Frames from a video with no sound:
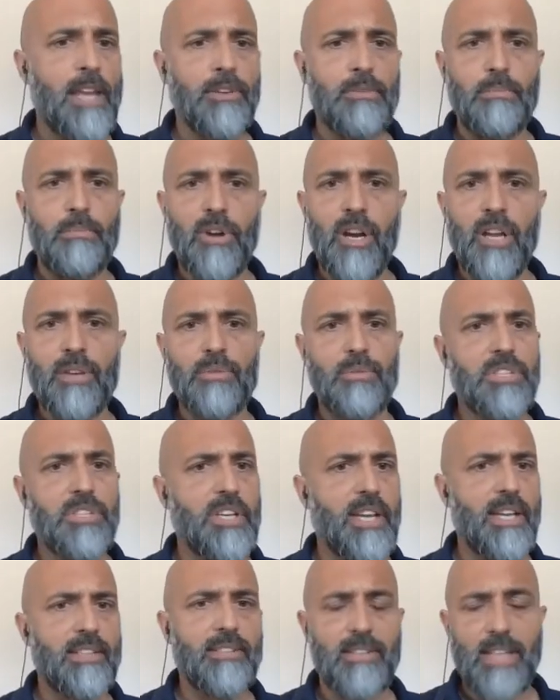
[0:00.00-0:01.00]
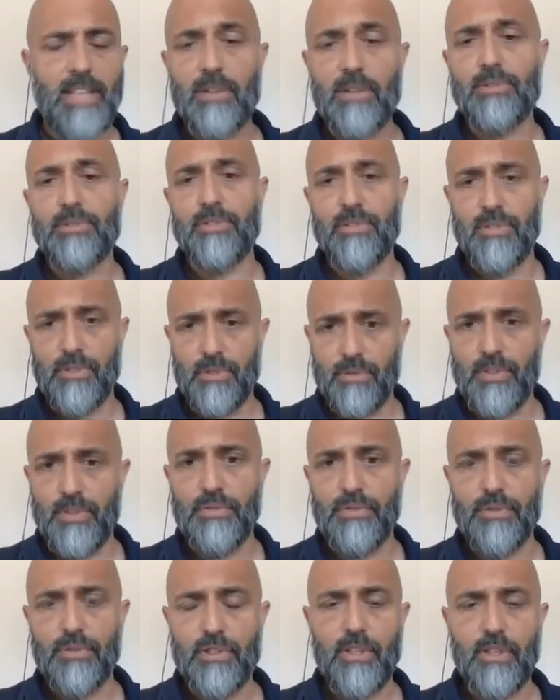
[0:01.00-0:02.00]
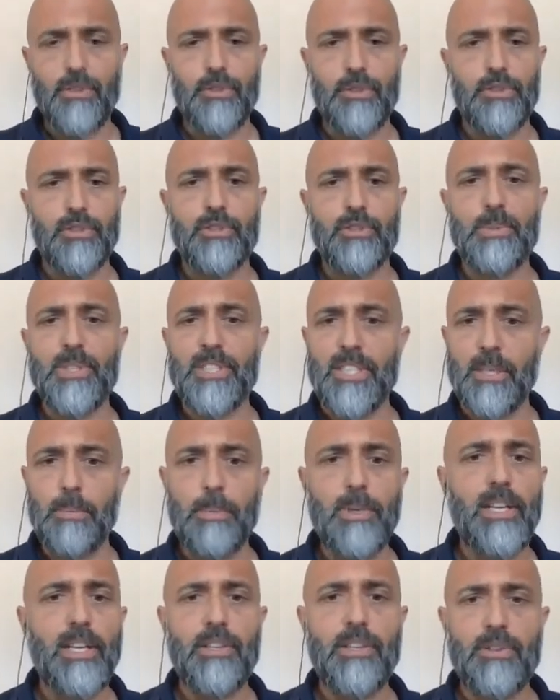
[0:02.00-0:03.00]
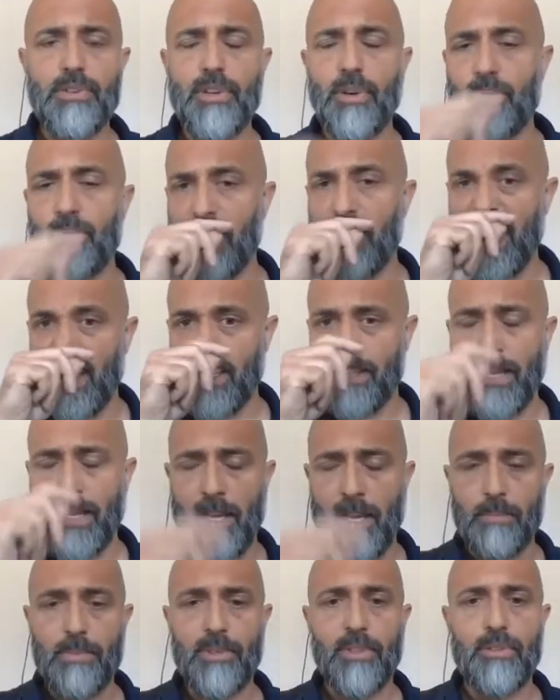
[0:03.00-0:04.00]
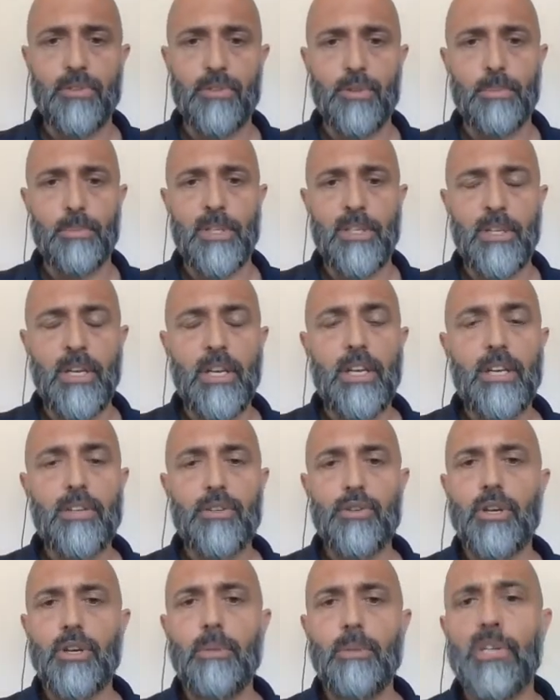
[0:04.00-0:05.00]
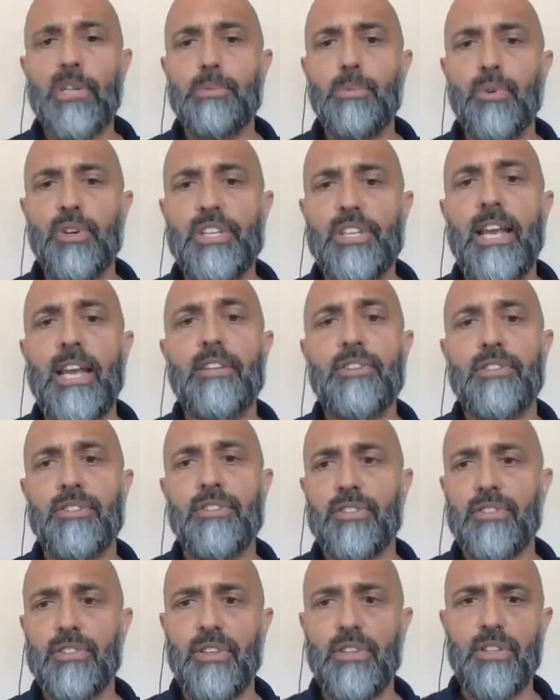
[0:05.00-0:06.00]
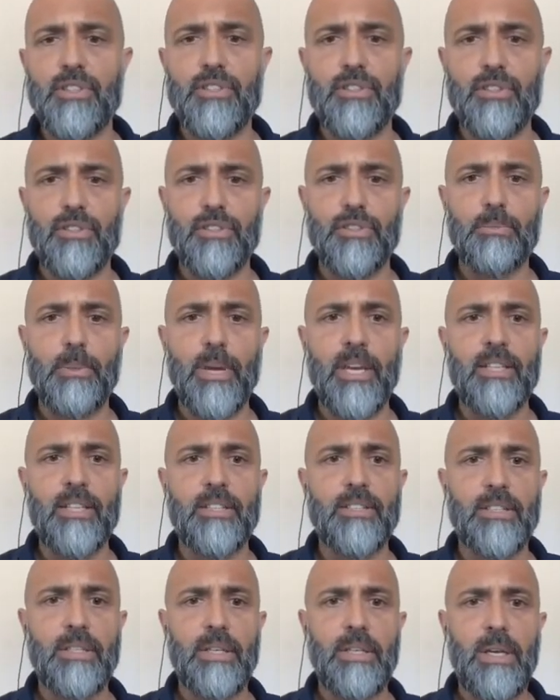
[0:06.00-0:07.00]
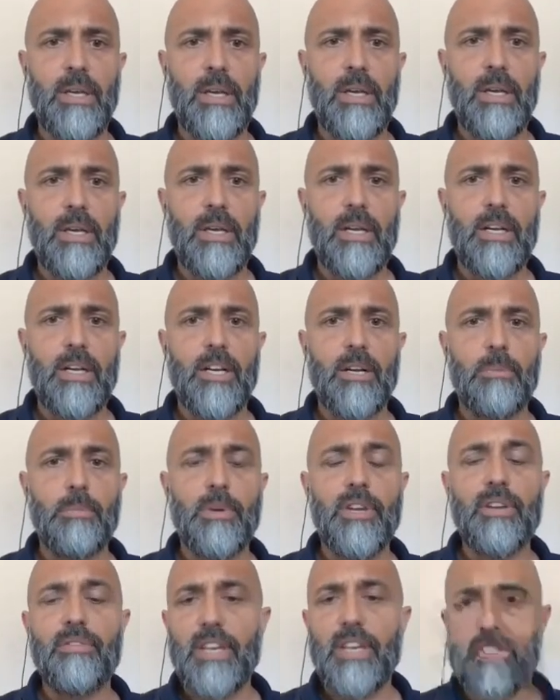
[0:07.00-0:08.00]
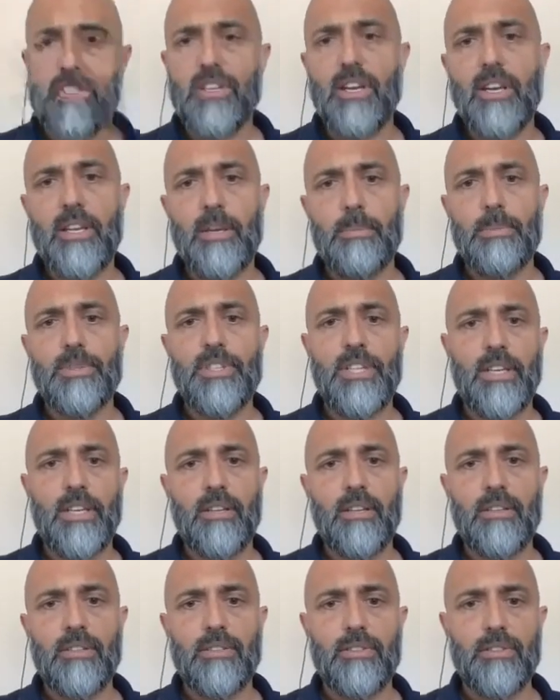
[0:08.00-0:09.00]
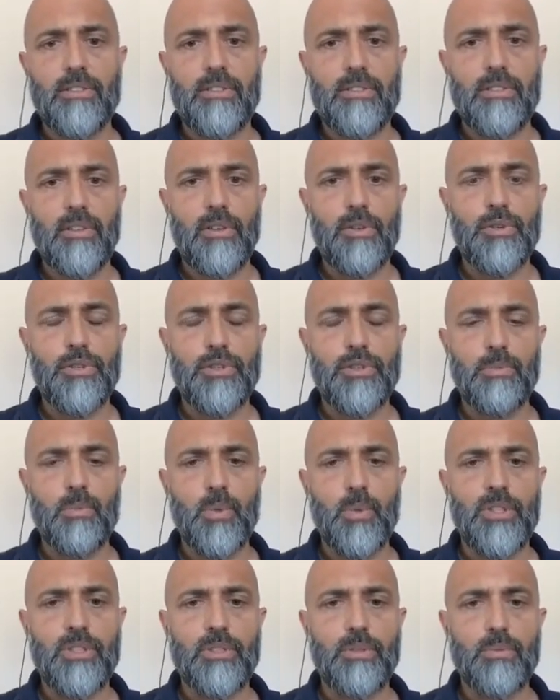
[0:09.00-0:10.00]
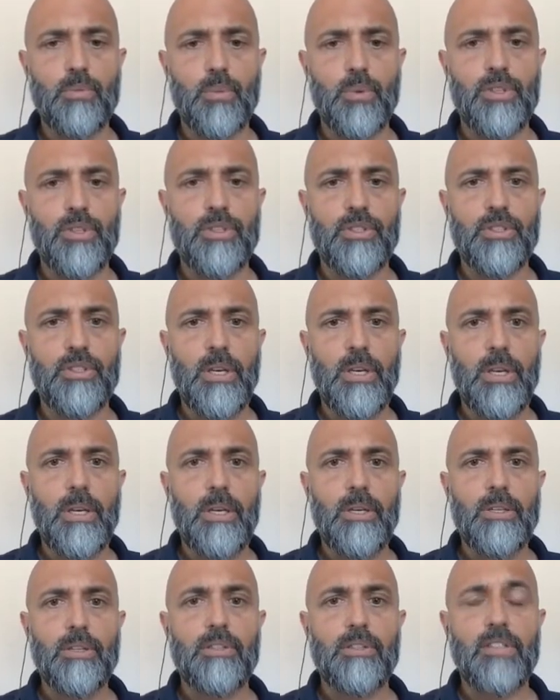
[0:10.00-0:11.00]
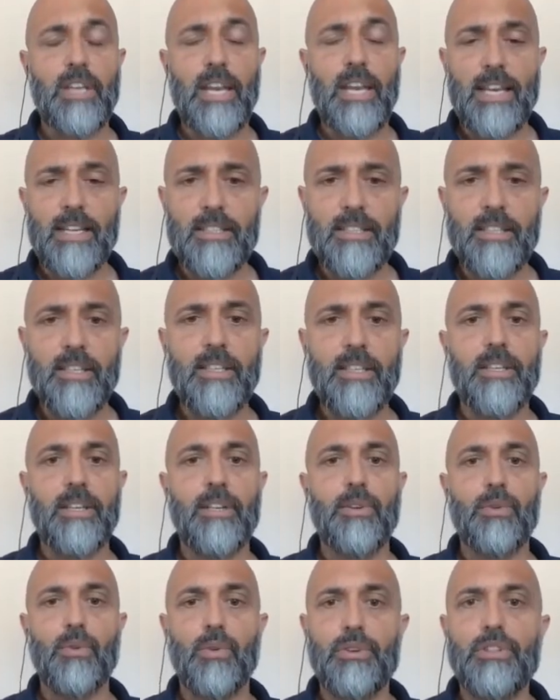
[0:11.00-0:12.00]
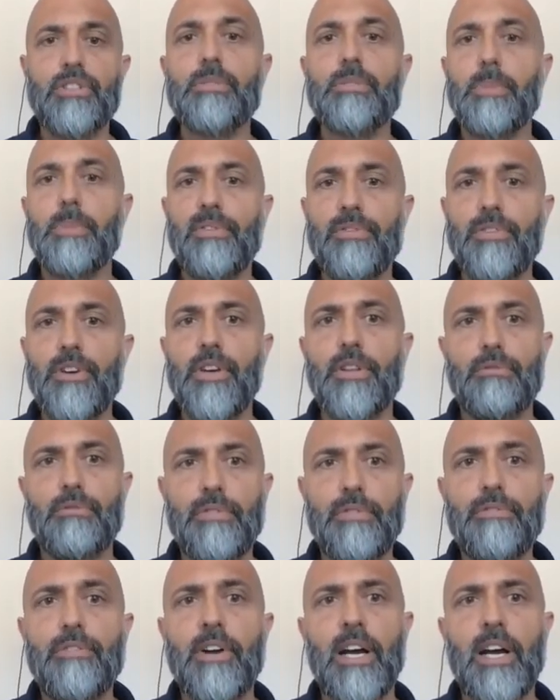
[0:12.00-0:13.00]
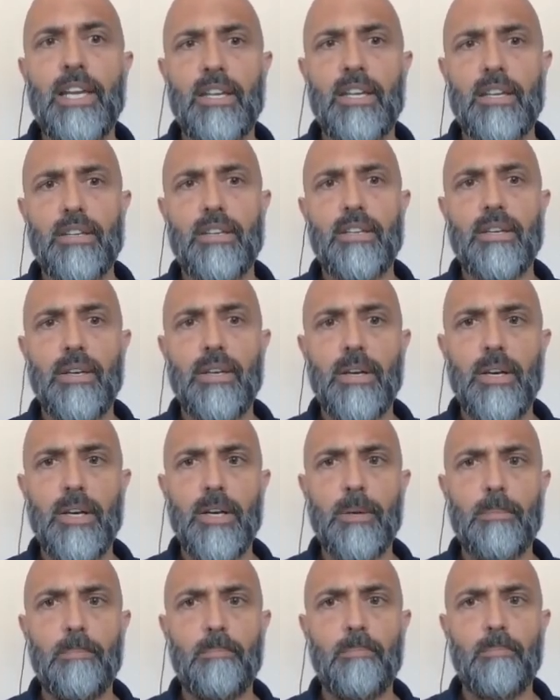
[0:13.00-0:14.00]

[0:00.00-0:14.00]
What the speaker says: run which has thousands of different solutions, but typically you don't need that because you'll be doing a much more intelligent search of the space. And eventually a particular solution was selected in order to be further refined. And